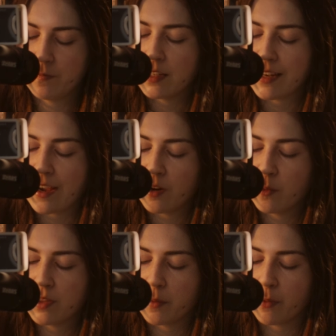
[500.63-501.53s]
Now,
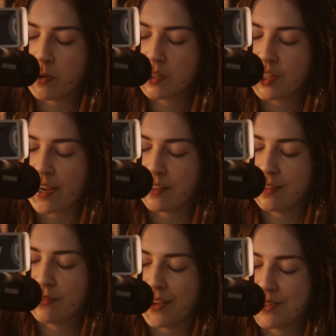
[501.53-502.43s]
when the poor
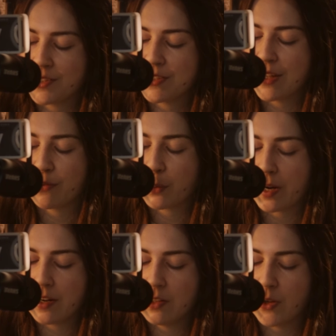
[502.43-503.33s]
child found herself
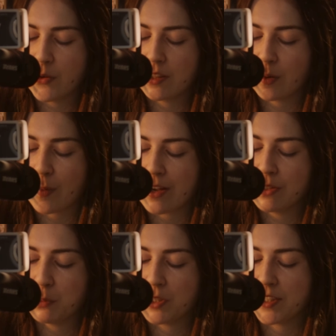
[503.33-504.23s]
quite alone in the
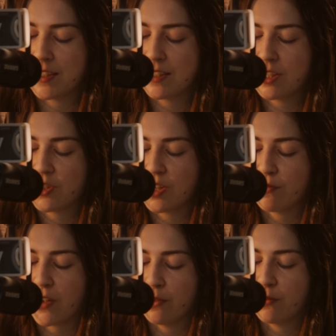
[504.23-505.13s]
wild woods, she
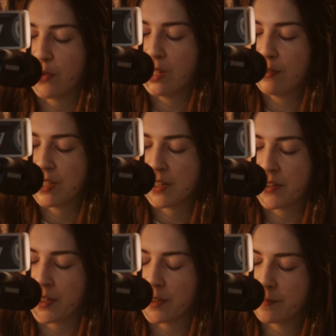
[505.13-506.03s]
felt full of
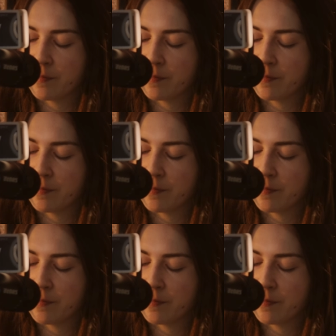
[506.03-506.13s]
terror,